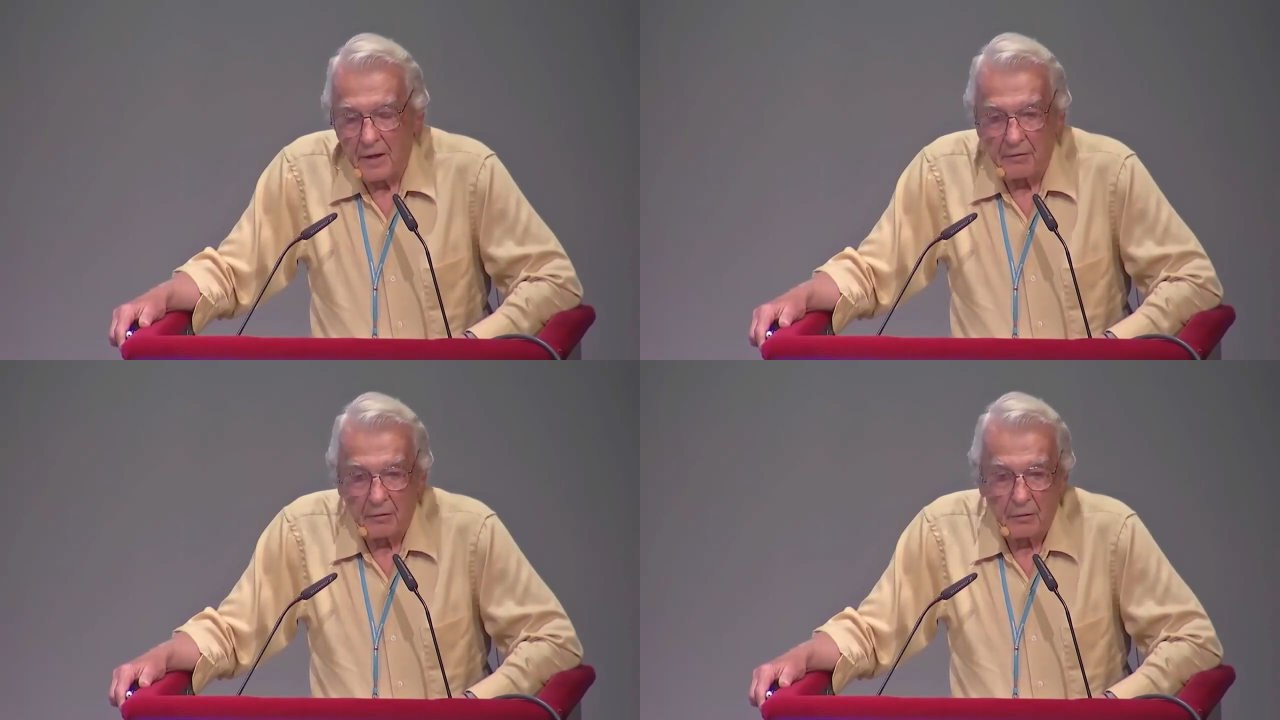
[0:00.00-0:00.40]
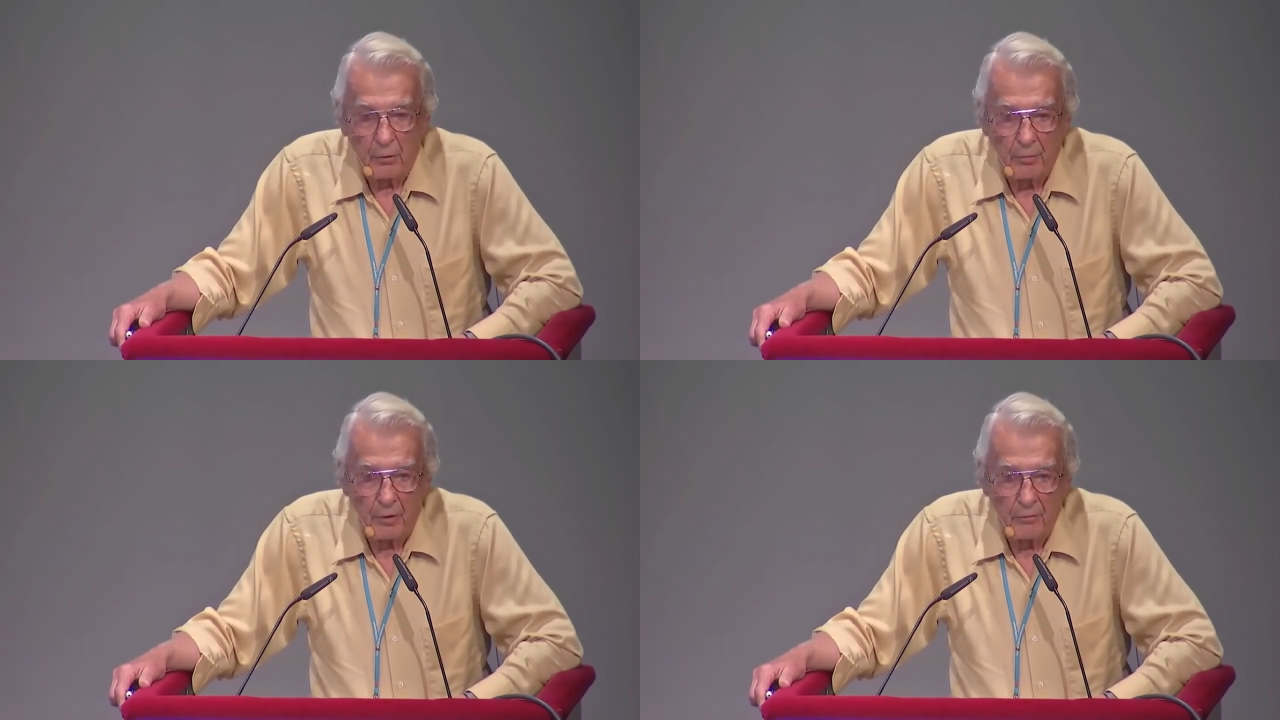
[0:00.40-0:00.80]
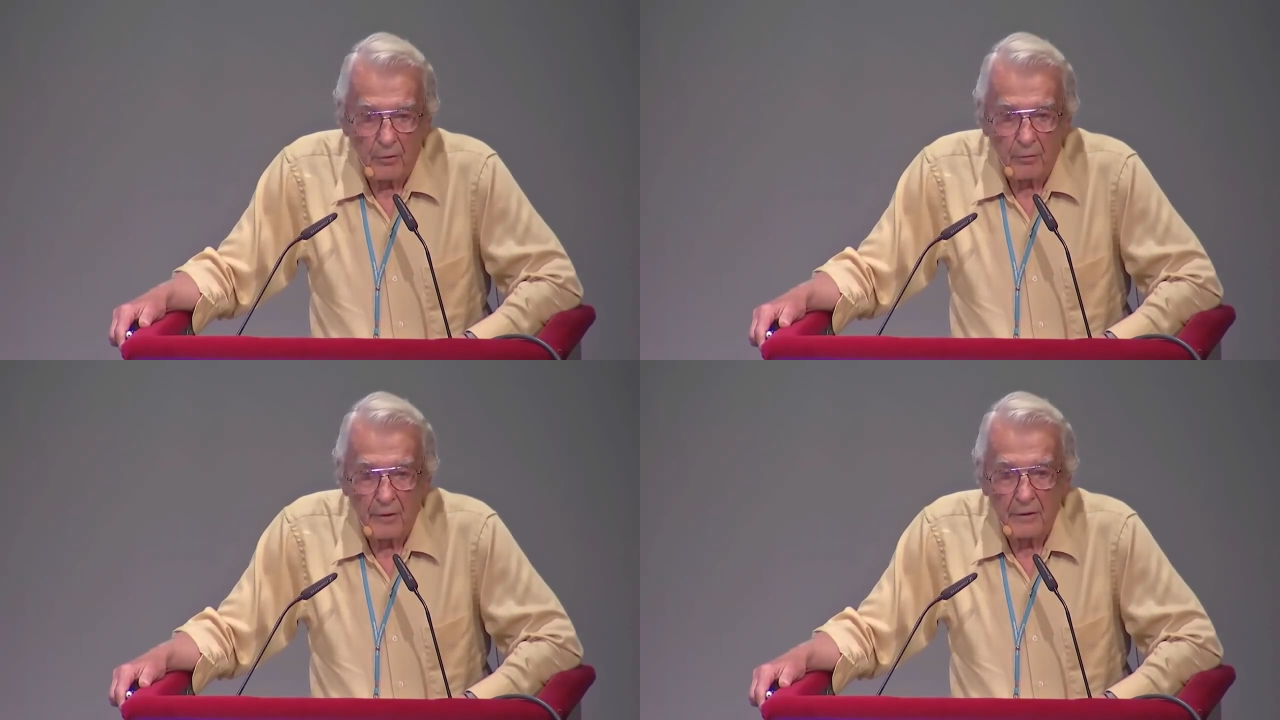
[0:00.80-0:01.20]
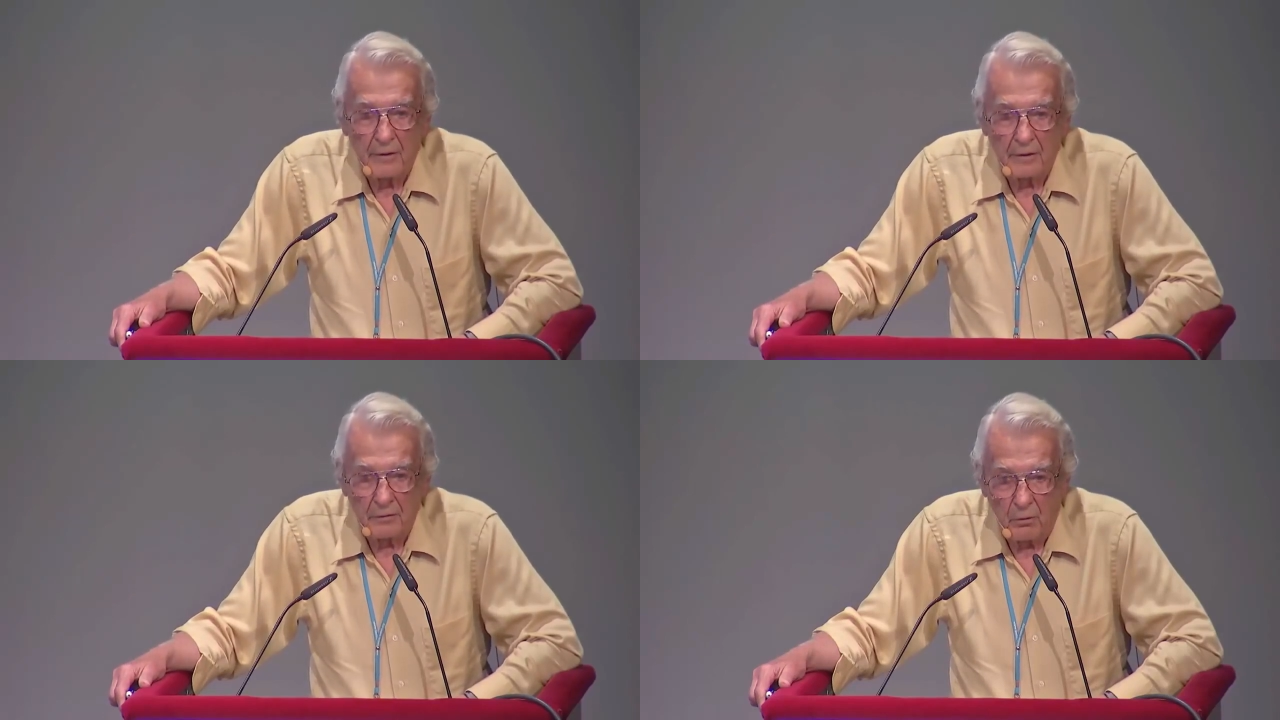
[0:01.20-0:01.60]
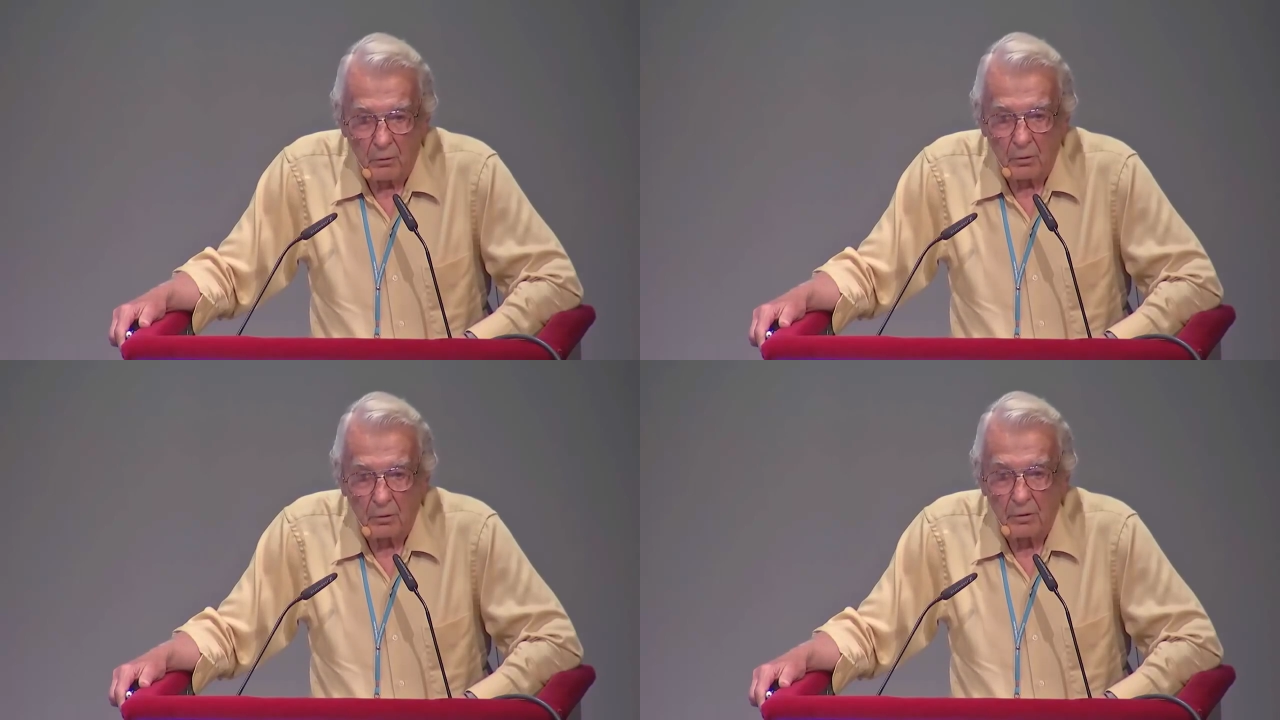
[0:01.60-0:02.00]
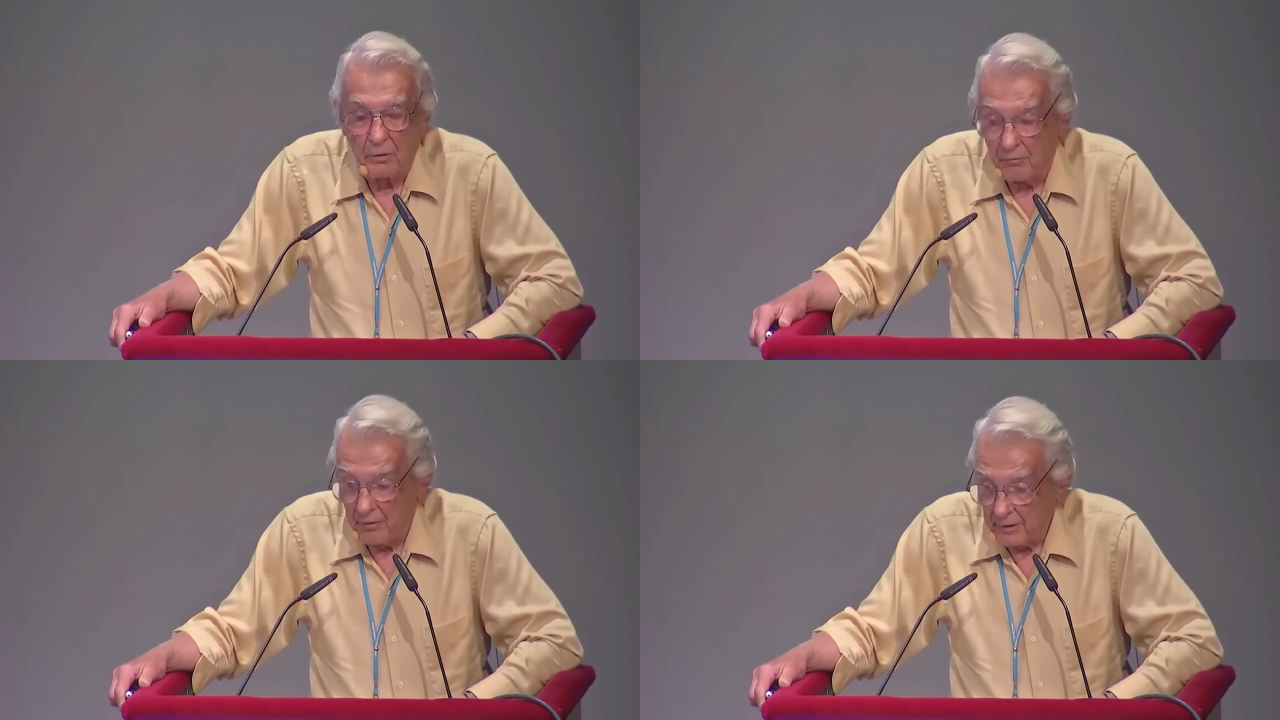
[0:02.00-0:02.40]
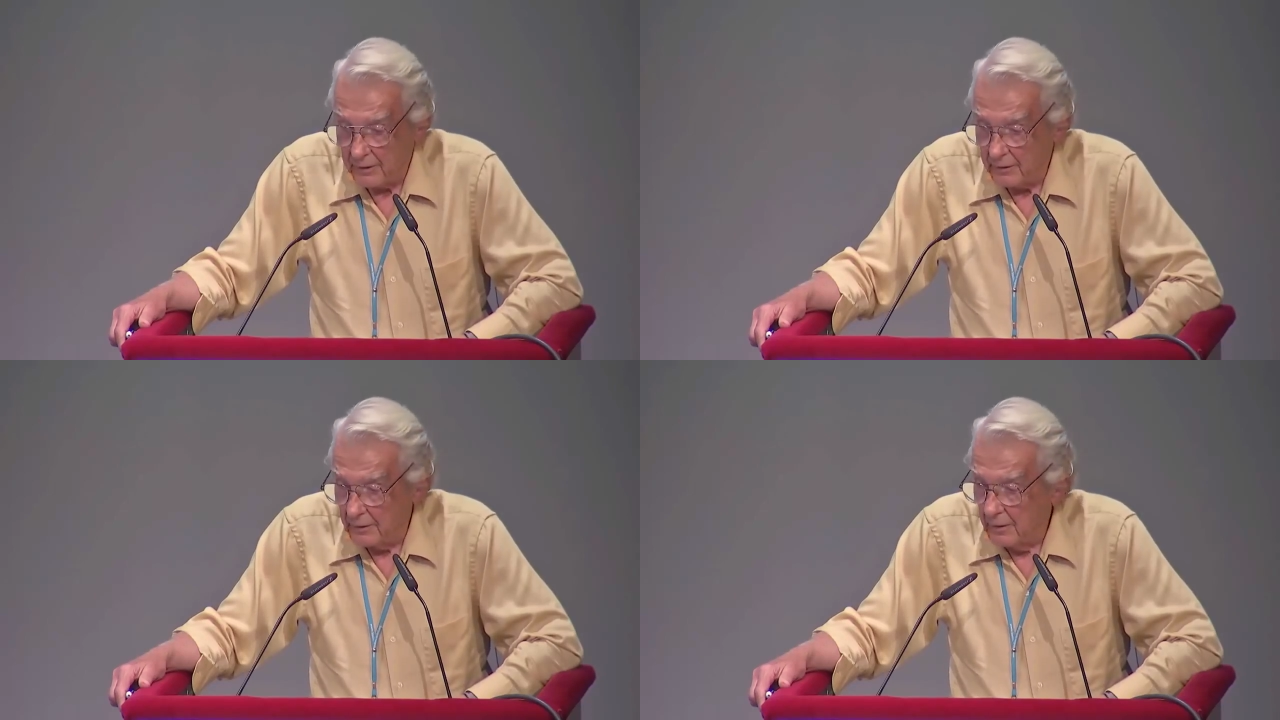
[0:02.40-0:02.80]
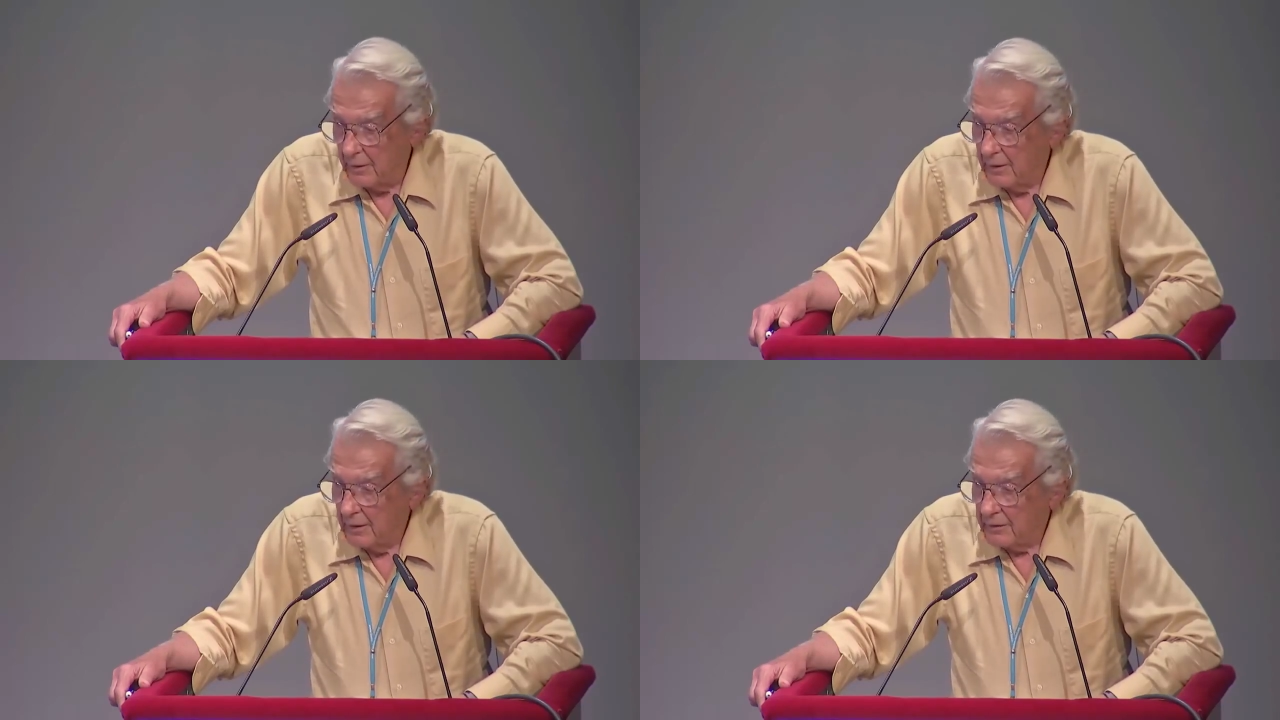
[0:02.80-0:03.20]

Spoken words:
And in global warming, he's all wet.